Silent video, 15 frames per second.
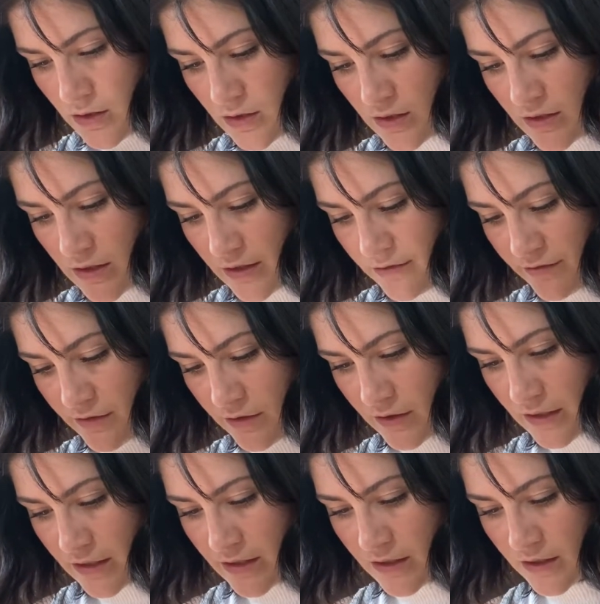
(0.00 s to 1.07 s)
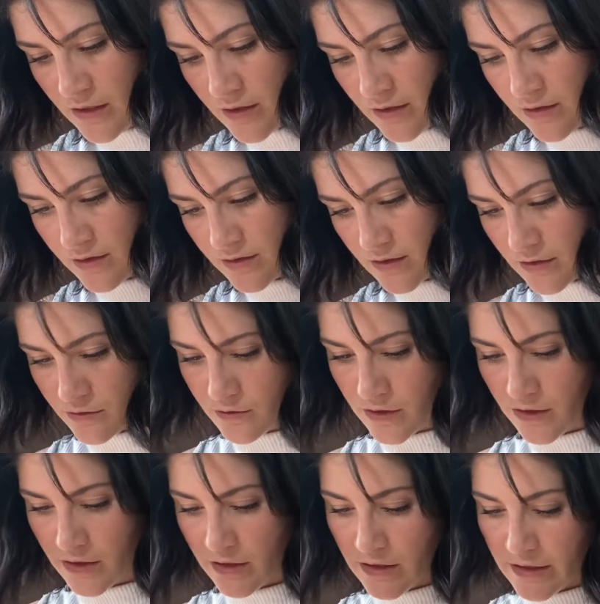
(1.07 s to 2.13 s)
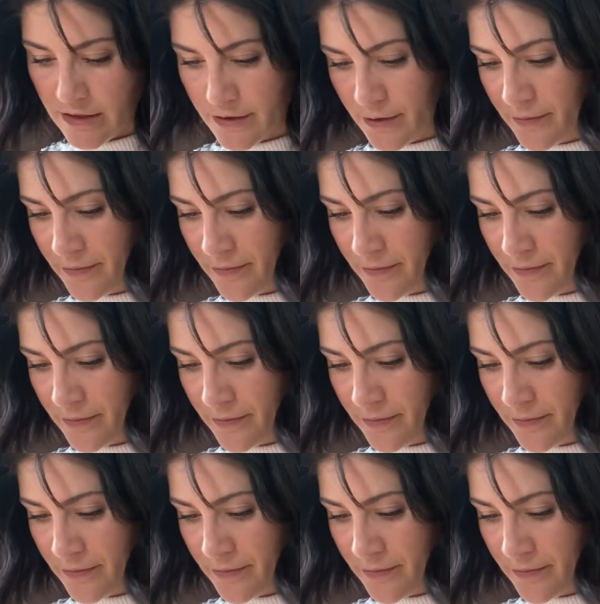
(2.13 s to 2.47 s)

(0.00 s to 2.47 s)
that I feel like is going to really like